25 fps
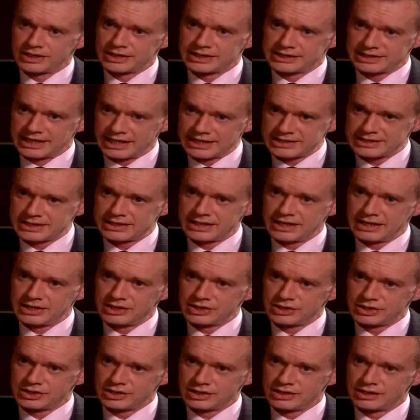
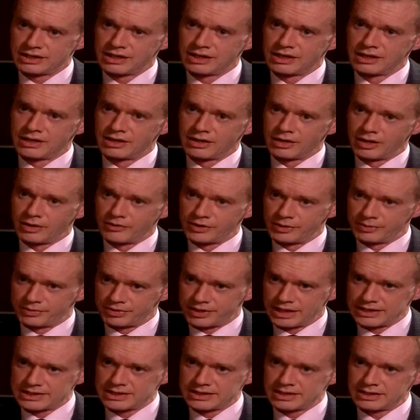assassination of the
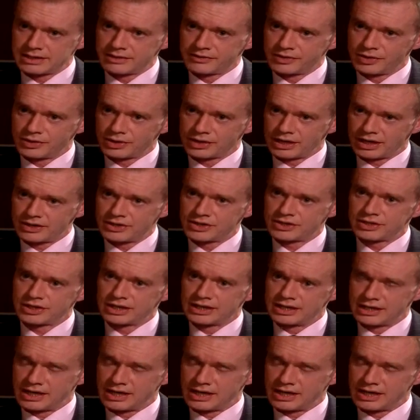president of your country